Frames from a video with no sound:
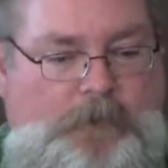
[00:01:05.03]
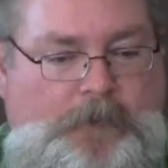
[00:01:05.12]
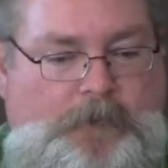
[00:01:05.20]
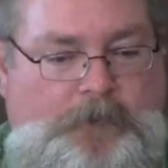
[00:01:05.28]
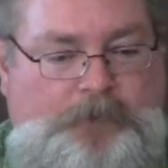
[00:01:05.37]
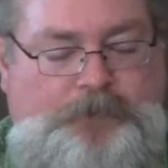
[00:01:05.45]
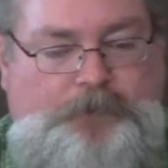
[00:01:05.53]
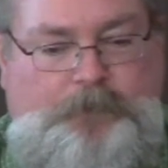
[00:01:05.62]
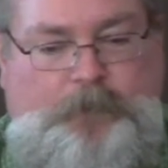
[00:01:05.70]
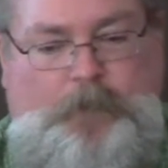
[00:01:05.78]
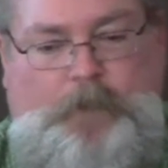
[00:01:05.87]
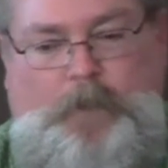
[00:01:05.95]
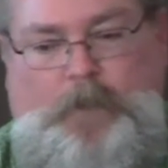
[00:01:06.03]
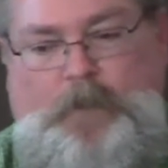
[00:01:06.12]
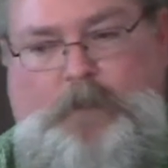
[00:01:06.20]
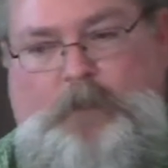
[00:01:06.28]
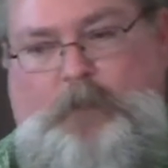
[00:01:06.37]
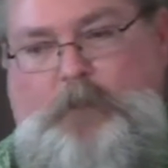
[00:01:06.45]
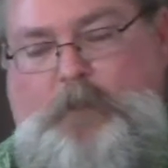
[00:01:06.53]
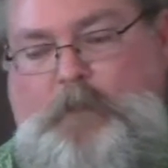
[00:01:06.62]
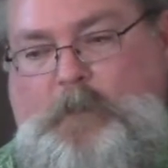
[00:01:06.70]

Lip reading: (no one is talking)